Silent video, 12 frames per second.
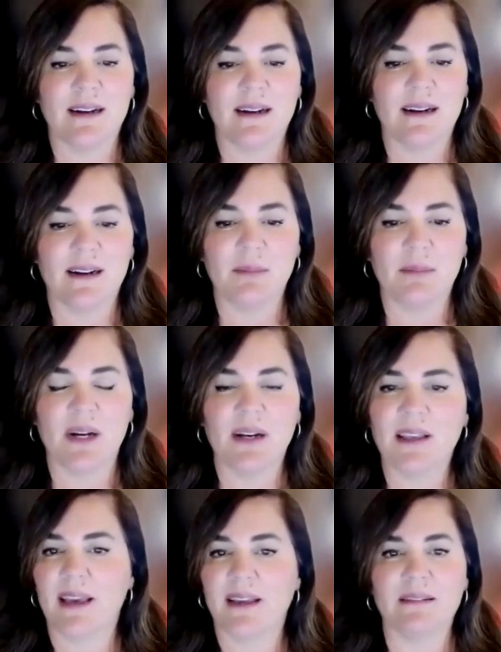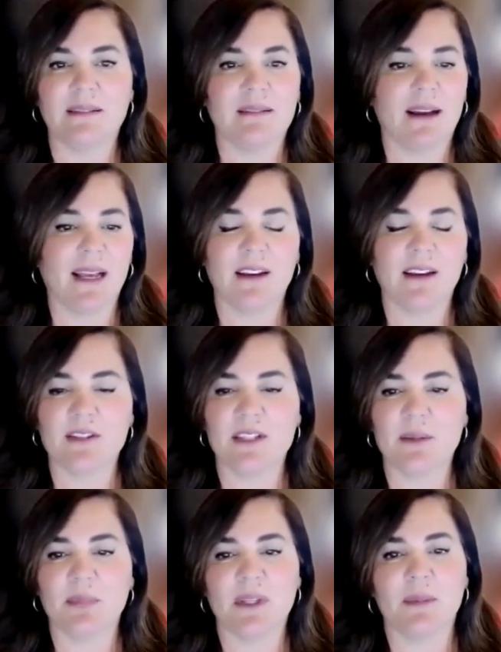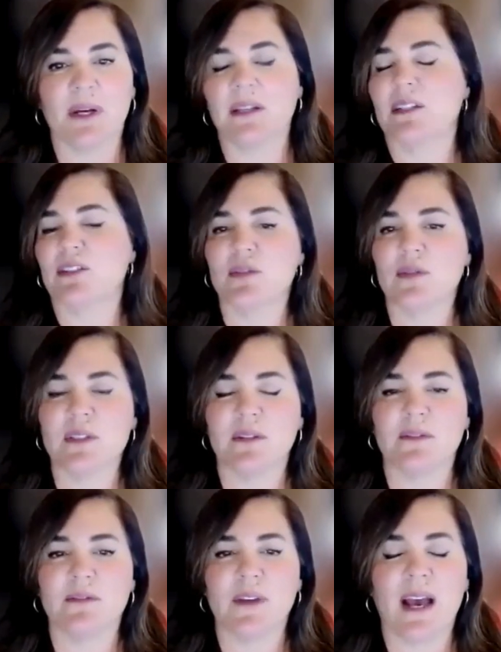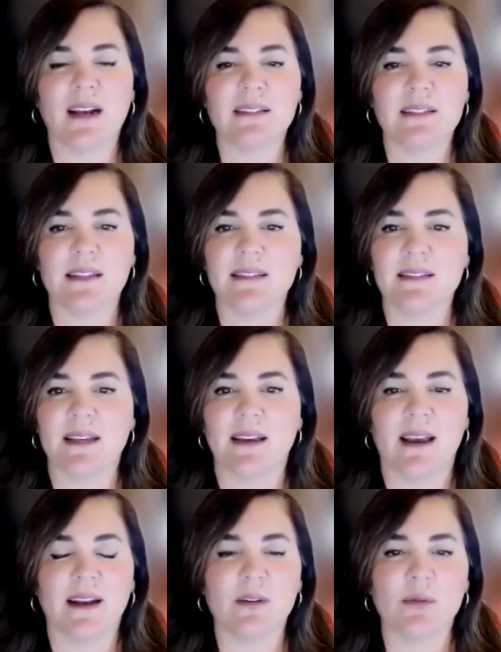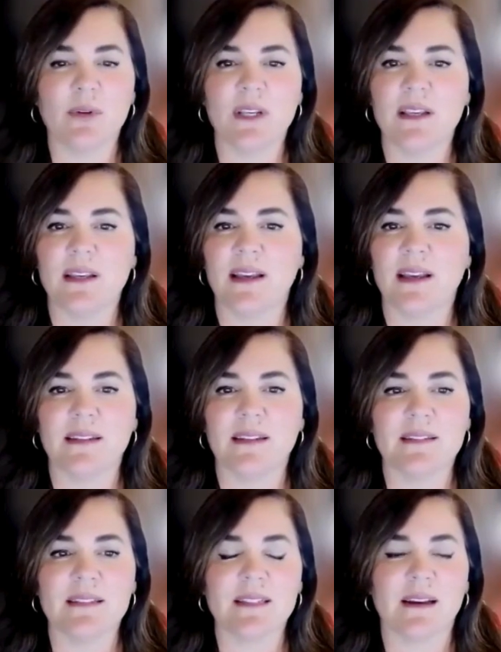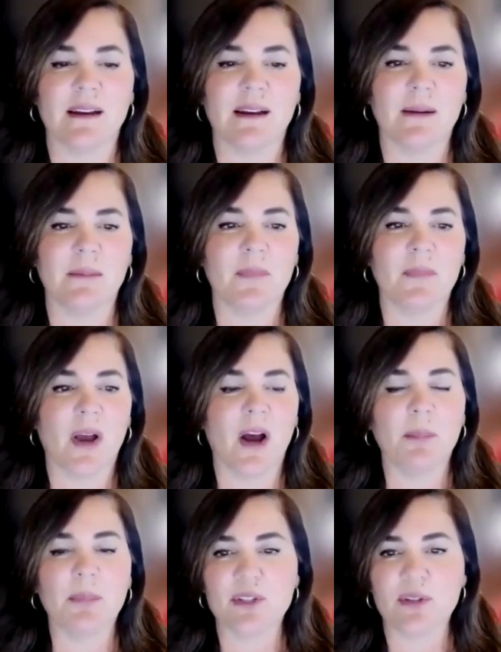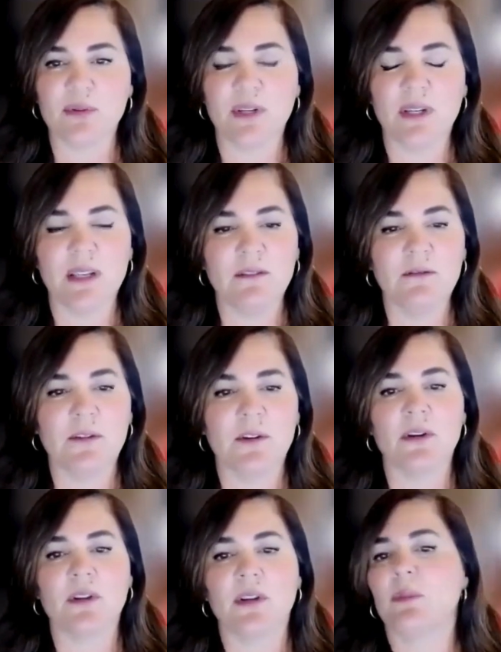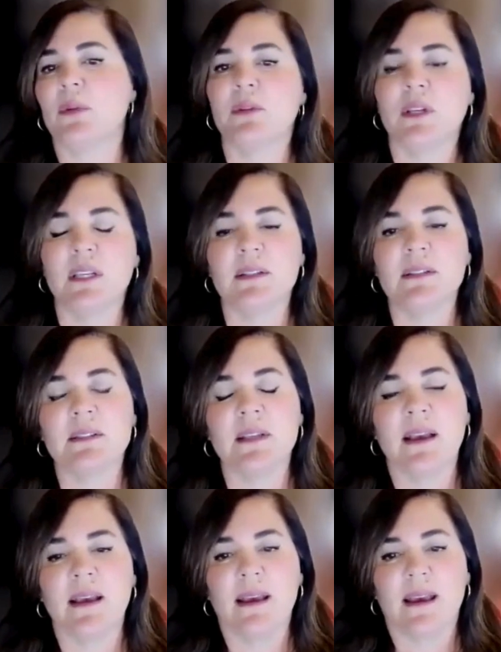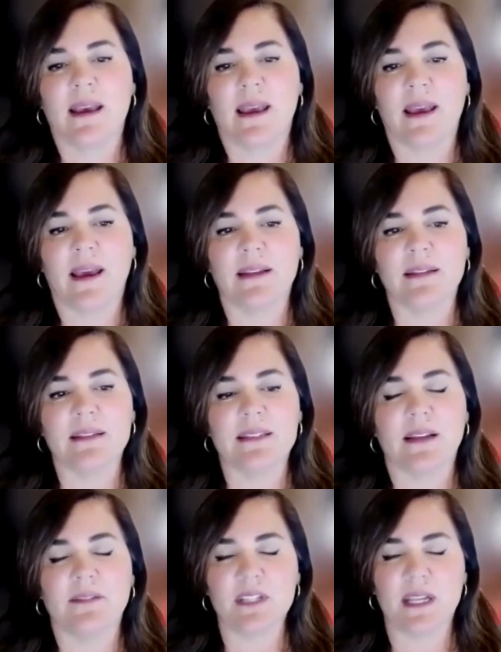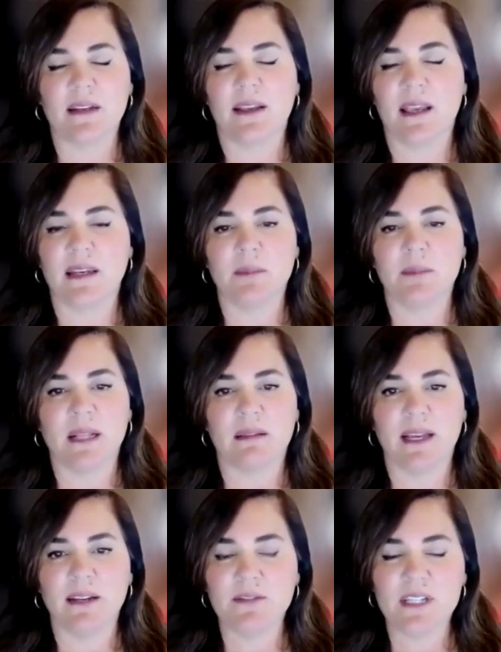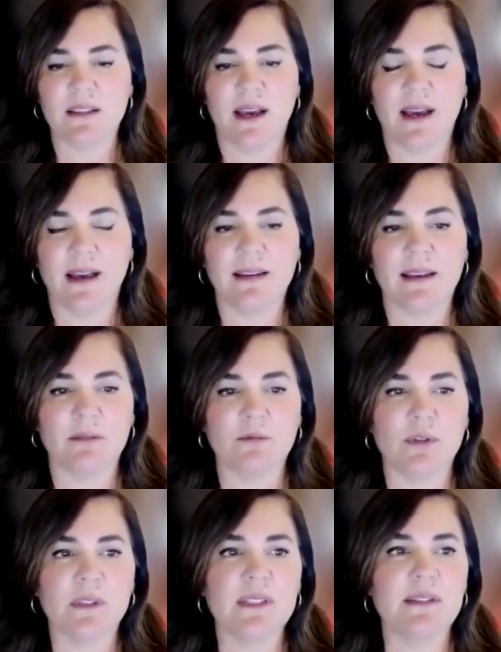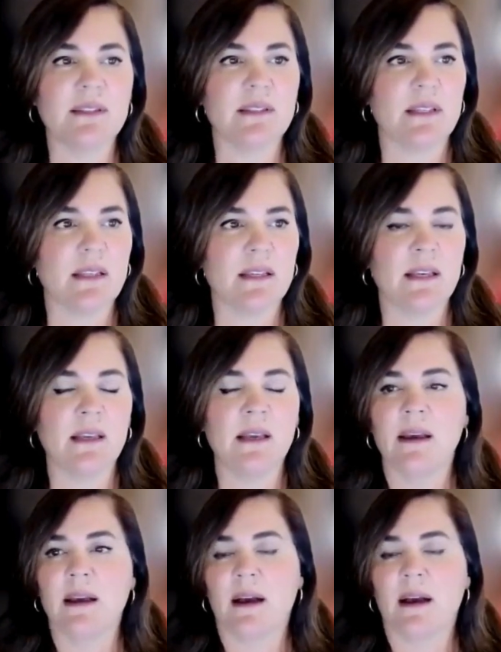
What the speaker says: Again, I care deeply about issues of access to equity and opportunity for communities, and have dedicated my life to that, and really see